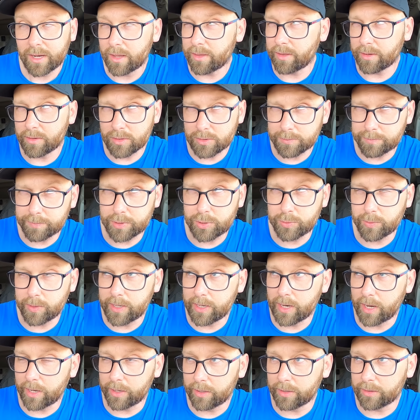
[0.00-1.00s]
I think it was
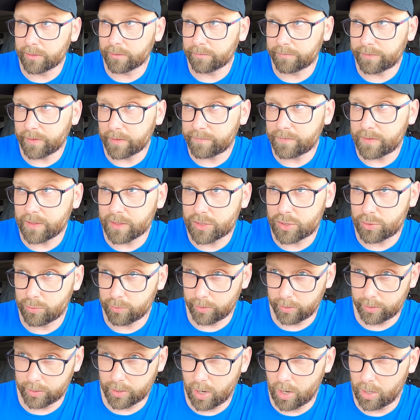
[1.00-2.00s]
between one hundred fifty dollars to
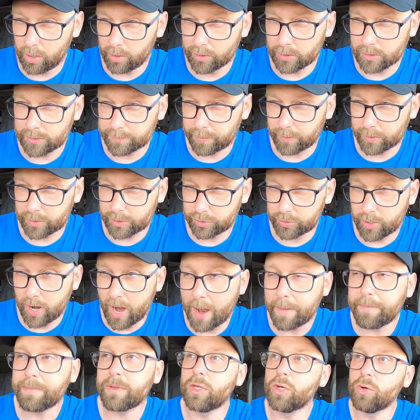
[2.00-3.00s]
two hundred dollars per
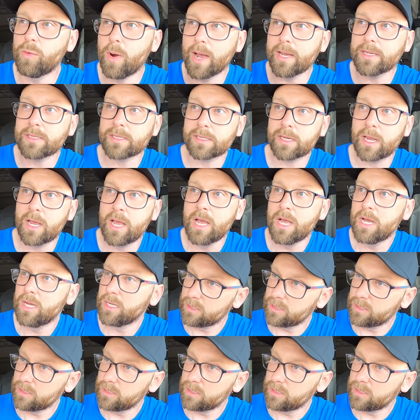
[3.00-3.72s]
strap, U S.